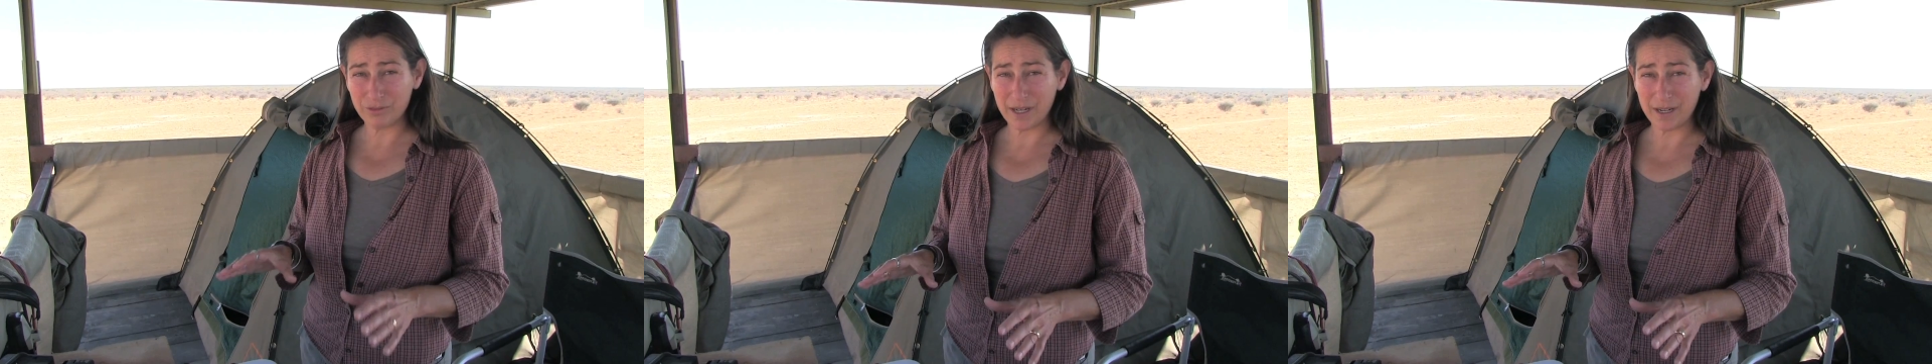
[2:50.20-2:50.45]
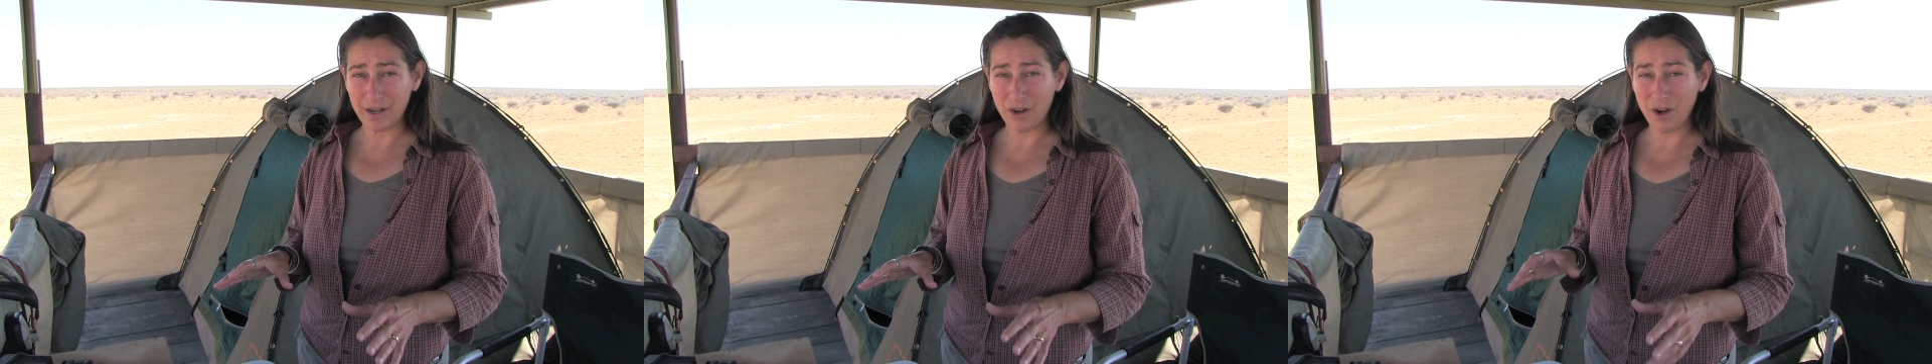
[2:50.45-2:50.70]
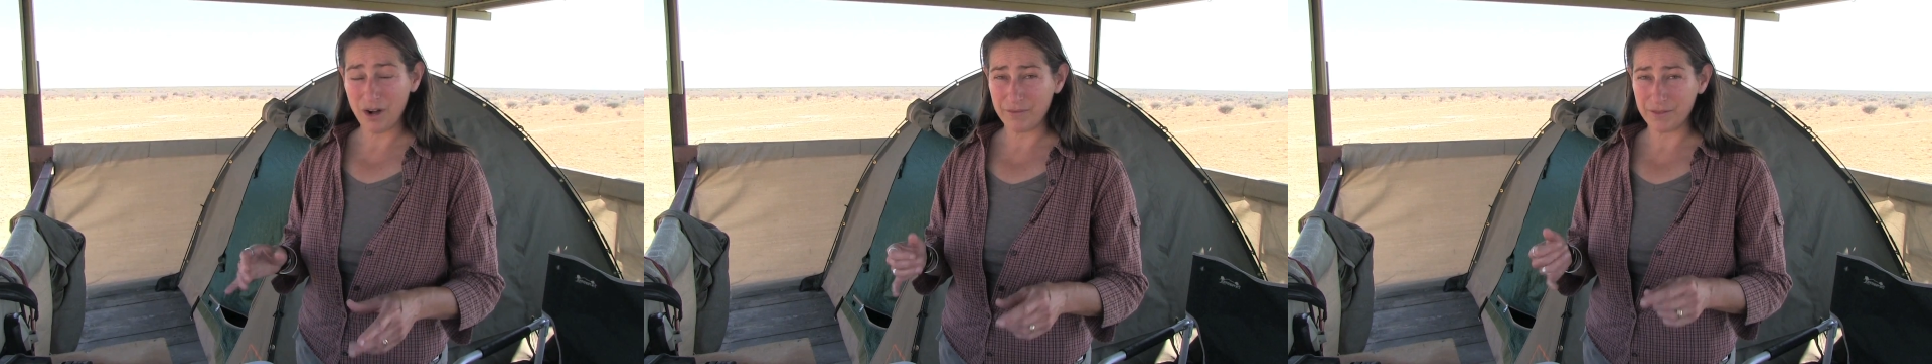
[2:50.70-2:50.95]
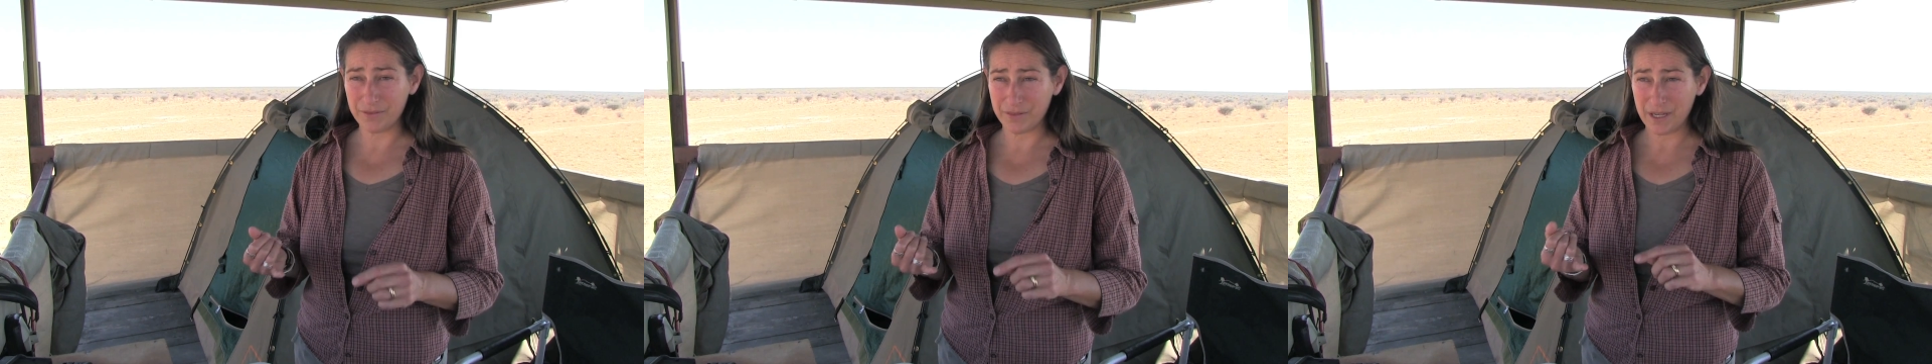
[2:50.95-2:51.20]
run
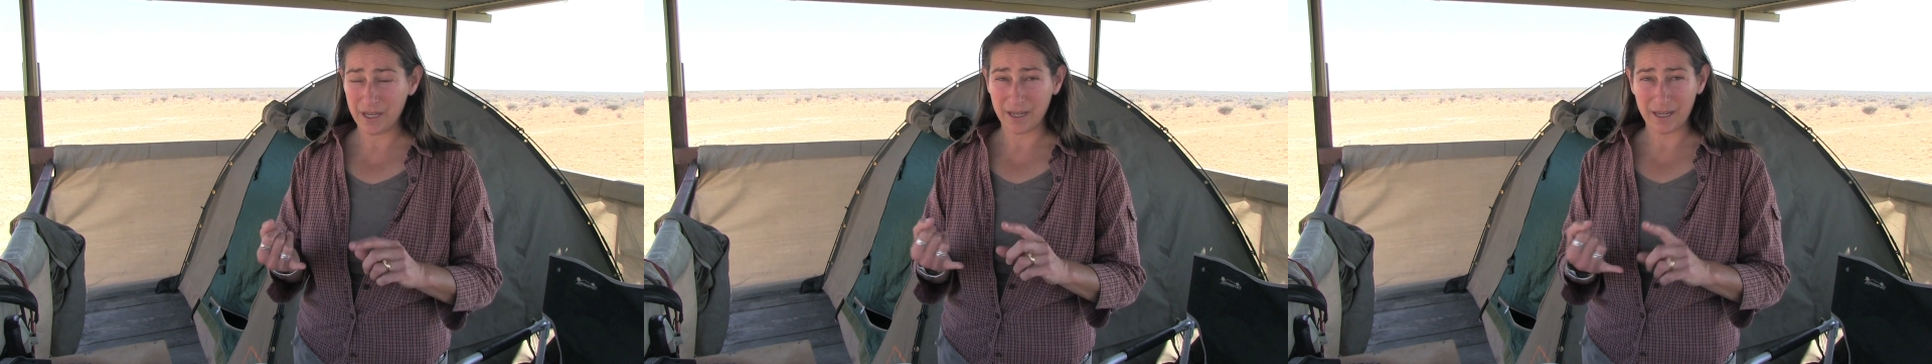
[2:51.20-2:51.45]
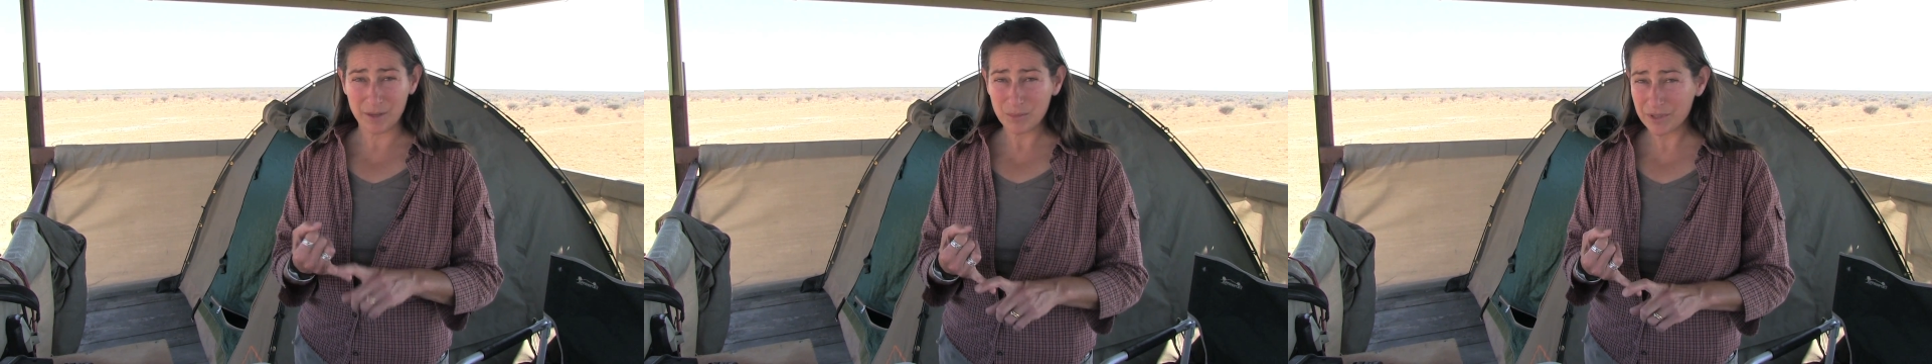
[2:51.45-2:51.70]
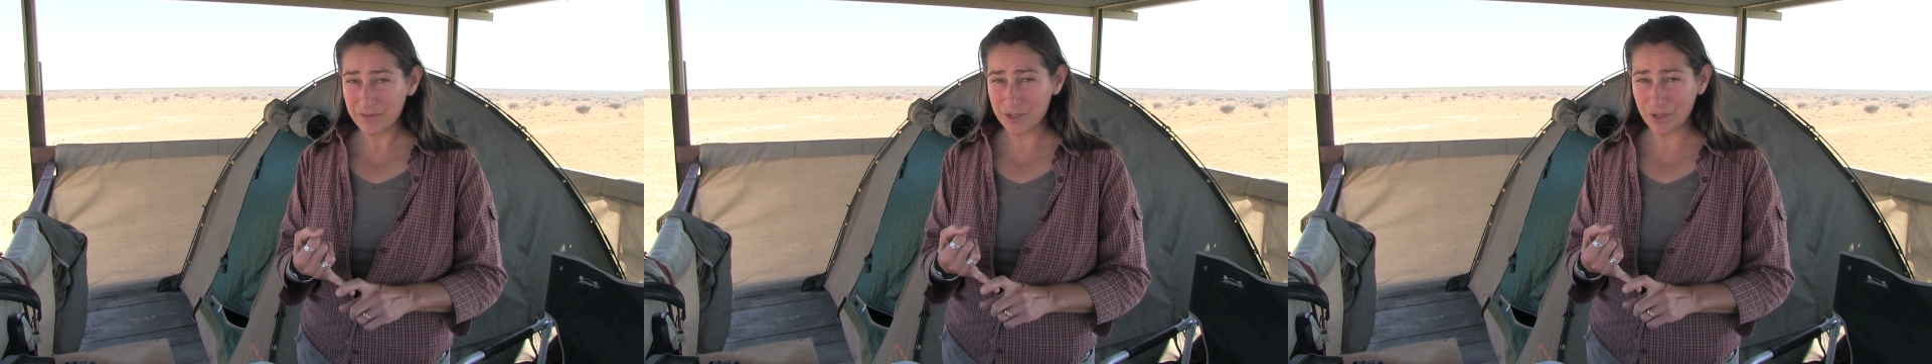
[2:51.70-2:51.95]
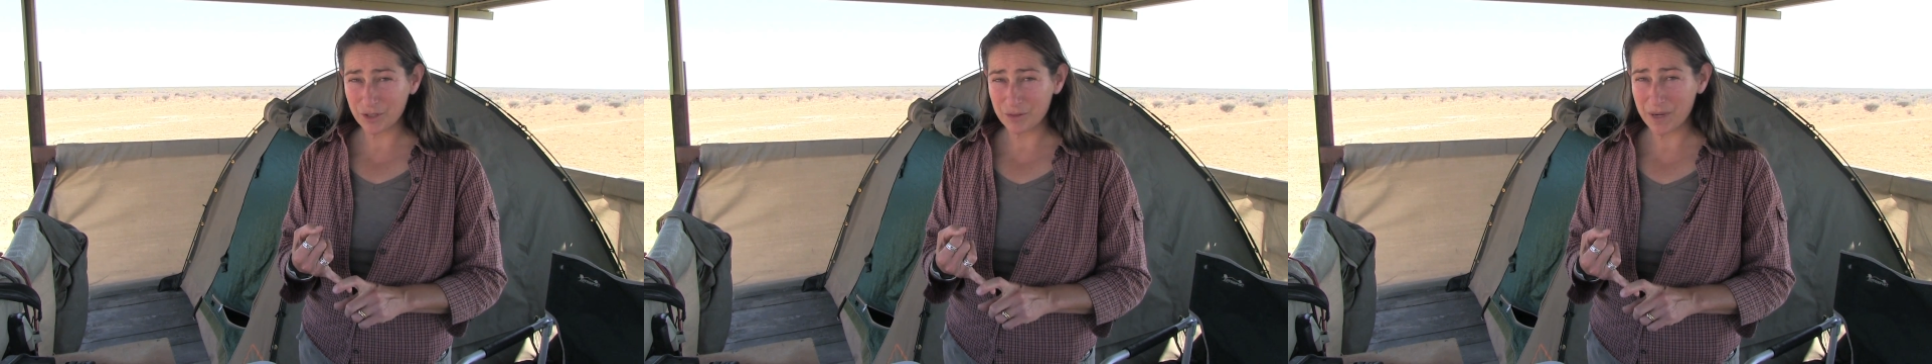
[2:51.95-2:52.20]
off of a couple of
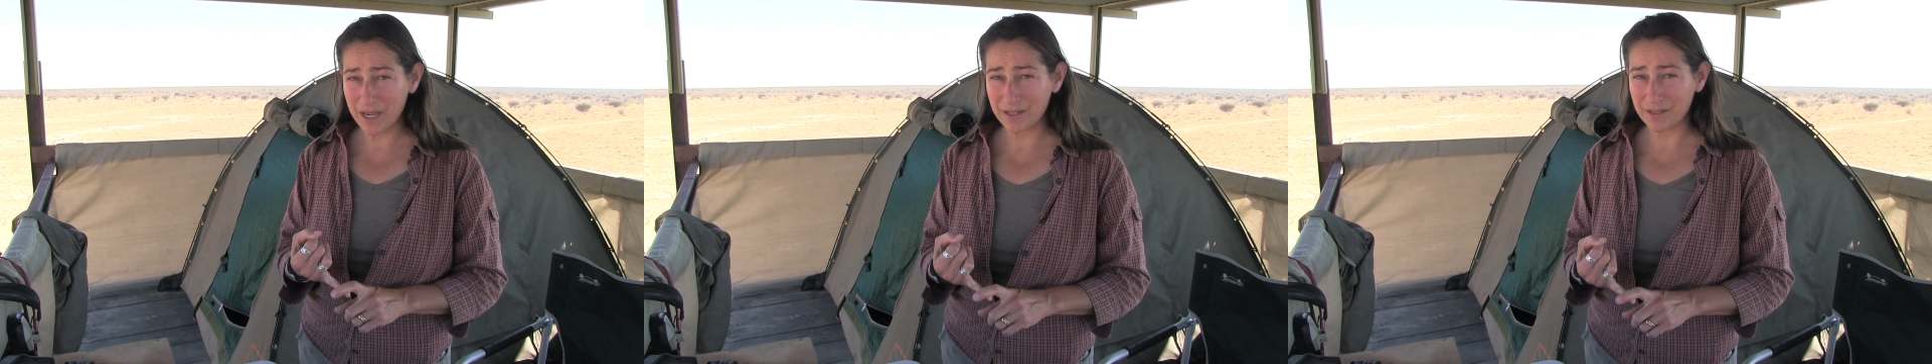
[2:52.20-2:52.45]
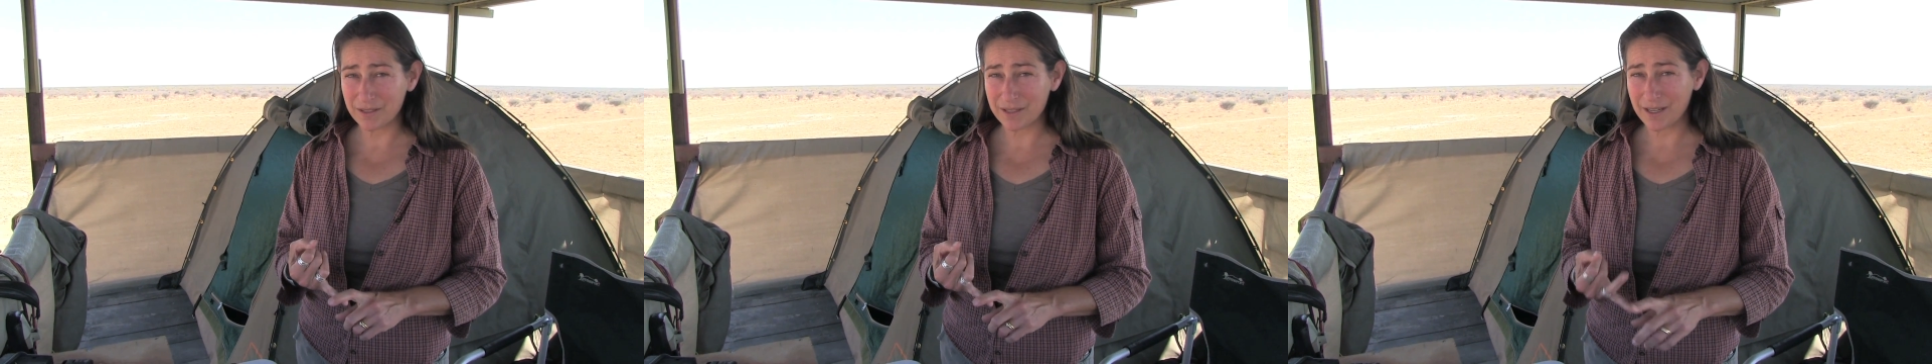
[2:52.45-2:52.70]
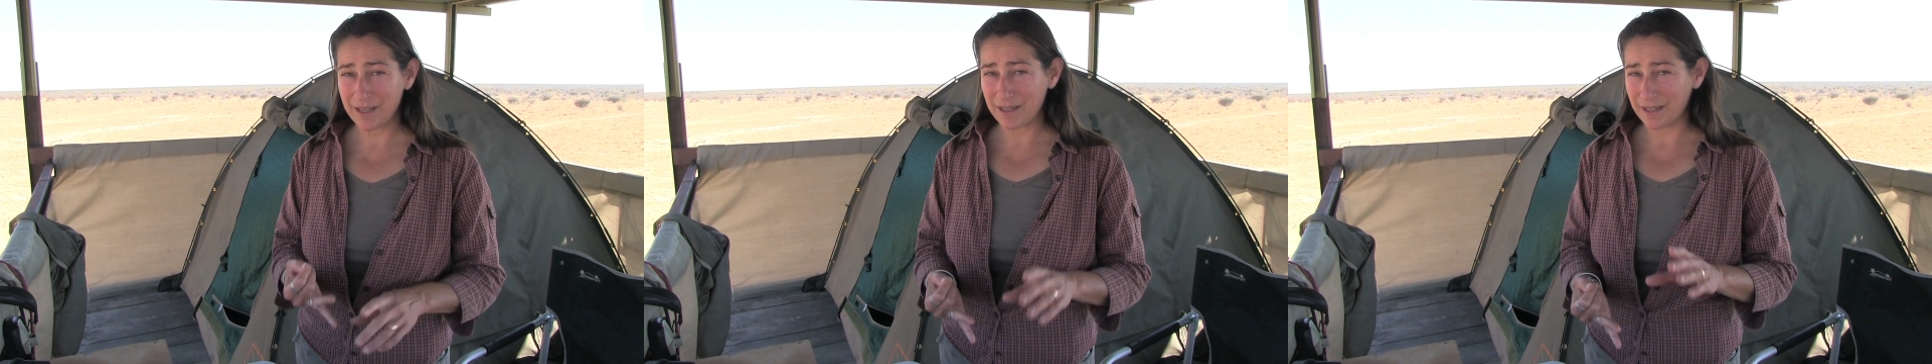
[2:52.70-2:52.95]
solar panels,